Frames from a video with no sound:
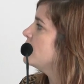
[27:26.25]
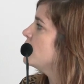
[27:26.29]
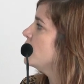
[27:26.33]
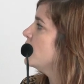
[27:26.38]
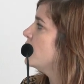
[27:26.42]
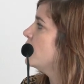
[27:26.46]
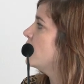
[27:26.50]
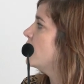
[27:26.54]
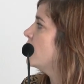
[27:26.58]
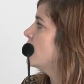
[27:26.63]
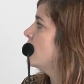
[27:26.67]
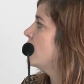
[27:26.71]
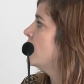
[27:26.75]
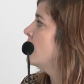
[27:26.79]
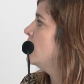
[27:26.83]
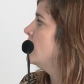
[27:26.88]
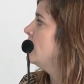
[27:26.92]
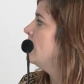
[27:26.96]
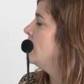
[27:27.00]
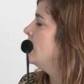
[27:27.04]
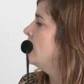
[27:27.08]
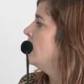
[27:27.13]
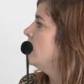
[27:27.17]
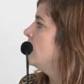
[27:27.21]
So
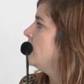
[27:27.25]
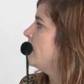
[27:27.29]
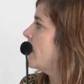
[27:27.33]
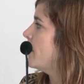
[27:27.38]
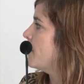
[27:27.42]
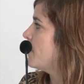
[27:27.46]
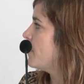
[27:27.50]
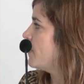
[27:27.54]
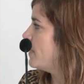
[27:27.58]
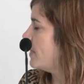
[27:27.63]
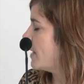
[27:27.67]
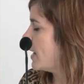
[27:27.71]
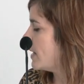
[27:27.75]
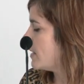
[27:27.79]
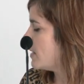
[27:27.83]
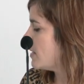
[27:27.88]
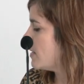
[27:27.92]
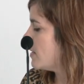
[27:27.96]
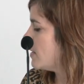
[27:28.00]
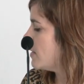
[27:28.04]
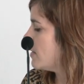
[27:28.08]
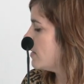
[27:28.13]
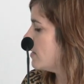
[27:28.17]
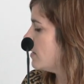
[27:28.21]

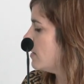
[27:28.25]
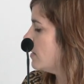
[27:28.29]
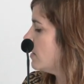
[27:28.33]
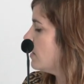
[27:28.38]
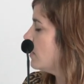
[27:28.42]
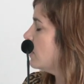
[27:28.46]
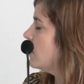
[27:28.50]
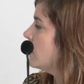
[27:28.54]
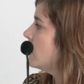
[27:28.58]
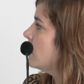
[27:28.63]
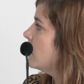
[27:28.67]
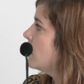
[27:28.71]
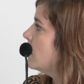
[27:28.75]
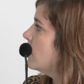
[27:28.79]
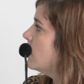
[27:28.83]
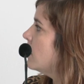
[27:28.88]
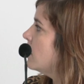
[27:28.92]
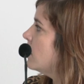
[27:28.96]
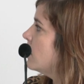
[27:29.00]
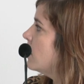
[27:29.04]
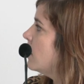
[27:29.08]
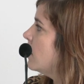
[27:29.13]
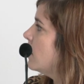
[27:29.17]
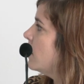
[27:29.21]
that's
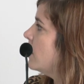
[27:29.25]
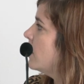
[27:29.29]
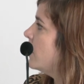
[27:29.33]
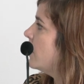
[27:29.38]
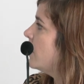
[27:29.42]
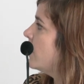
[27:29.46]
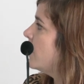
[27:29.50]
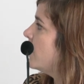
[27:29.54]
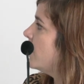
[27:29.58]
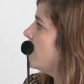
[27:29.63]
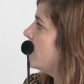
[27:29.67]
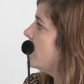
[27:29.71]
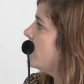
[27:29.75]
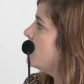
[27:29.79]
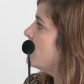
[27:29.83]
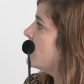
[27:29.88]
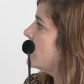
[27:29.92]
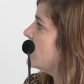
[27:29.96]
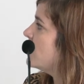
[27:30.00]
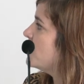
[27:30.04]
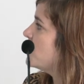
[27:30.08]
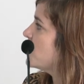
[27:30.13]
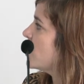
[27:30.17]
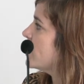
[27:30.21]
the
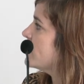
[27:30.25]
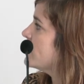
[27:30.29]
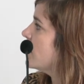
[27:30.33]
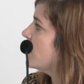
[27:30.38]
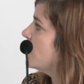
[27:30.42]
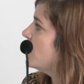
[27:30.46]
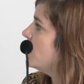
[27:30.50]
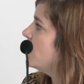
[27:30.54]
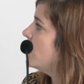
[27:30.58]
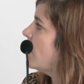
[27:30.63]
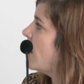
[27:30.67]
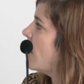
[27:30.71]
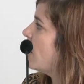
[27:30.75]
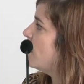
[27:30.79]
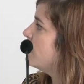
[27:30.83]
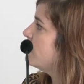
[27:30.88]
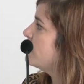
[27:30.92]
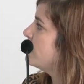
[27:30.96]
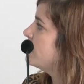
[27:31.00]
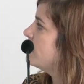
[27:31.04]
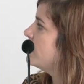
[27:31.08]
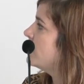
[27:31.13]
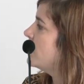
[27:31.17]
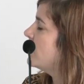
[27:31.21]
email address that you have
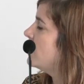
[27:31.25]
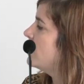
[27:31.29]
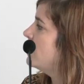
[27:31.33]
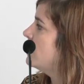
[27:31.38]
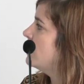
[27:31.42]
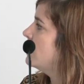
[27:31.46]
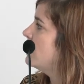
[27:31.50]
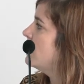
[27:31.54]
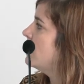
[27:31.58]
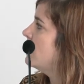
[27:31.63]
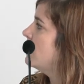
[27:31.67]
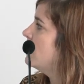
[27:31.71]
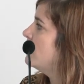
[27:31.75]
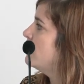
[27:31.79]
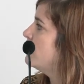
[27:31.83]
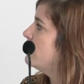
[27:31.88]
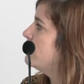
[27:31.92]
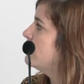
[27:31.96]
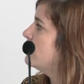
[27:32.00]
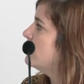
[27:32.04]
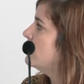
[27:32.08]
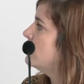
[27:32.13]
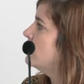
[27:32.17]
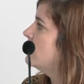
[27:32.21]

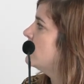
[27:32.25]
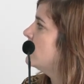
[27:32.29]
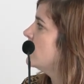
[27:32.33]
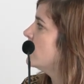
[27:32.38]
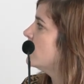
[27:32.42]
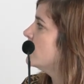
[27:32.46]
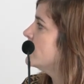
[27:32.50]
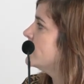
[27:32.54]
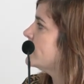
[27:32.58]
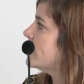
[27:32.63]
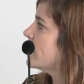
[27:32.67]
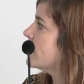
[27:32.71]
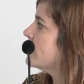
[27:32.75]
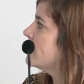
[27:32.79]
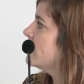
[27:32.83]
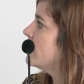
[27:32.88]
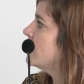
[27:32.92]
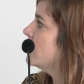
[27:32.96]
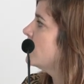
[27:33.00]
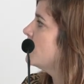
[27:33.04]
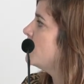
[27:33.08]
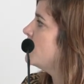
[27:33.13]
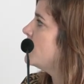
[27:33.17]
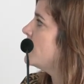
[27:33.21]
for
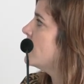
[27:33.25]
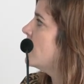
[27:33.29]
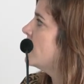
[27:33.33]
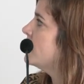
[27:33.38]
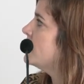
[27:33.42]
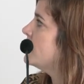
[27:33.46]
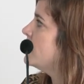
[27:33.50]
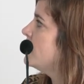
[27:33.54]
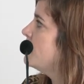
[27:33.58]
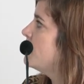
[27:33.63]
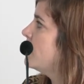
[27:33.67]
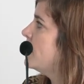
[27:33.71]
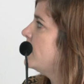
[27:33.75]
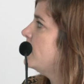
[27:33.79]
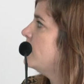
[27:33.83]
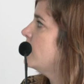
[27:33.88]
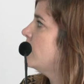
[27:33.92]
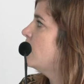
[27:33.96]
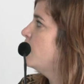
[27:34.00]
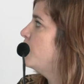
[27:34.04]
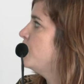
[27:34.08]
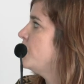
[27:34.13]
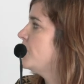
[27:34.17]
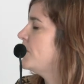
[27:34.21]
contacting the PR team, and
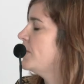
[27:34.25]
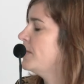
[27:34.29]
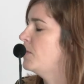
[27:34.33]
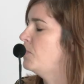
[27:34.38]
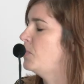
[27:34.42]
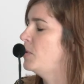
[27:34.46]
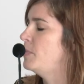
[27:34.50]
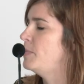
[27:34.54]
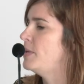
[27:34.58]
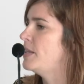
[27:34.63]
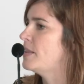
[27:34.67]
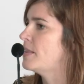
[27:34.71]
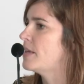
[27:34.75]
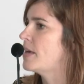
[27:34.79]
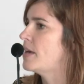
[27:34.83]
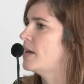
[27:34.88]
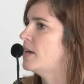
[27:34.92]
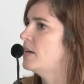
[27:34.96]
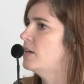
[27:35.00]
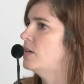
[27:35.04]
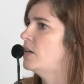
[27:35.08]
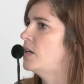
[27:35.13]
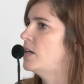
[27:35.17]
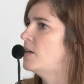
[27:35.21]
obviously they will be
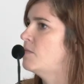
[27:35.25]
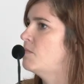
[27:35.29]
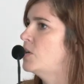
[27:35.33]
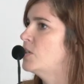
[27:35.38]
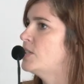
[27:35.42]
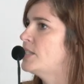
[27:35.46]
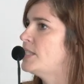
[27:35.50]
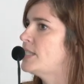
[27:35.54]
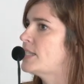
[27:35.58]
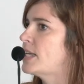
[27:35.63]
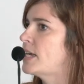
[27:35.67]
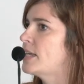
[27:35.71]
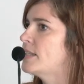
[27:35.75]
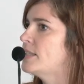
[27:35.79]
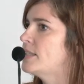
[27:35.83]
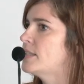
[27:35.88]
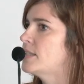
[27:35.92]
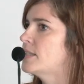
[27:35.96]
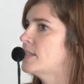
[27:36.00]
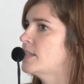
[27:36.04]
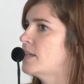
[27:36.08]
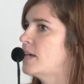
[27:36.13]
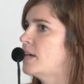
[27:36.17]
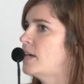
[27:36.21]
there on
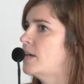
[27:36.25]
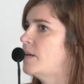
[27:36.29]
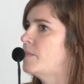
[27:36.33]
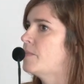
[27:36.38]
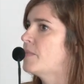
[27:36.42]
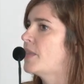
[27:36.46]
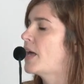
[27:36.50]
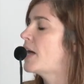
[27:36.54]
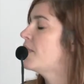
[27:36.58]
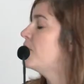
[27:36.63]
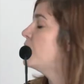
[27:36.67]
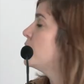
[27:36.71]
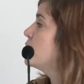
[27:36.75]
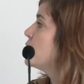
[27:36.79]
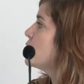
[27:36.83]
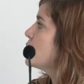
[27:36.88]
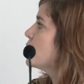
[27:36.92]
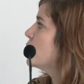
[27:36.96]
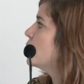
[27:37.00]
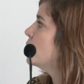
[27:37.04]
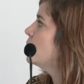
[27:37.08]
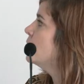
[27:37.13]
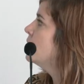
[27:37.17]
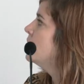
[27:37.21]
site at the
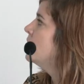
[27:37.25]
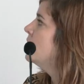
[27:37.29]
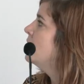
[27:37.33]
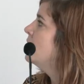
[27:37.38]
show